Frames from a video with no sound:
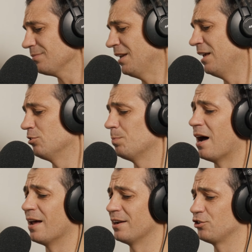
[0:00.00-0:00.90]
his
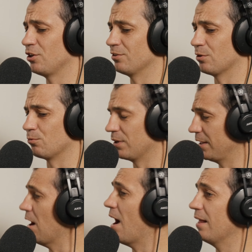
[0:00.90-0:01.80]
partner, she's a
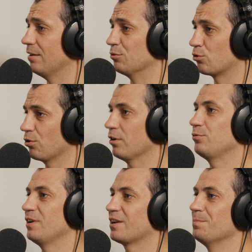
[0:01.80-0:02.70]
really high level
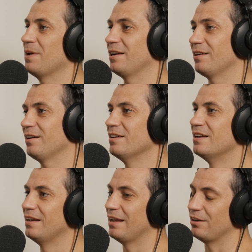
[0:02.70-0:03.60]
CrossFit competitor,
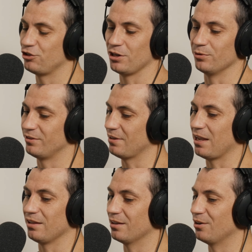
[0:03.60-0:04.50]
and she was
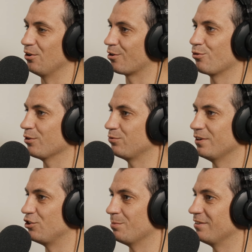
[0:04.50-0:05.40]
saying that her
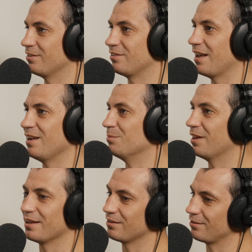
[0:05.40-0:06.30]
CrossFit gym is the same.
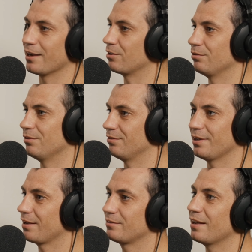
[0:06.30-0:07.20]
Like there's empty. like there's,
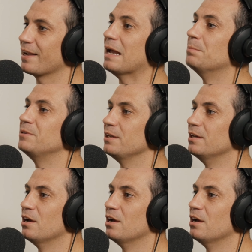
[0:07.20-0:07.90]
yep. it's like empty.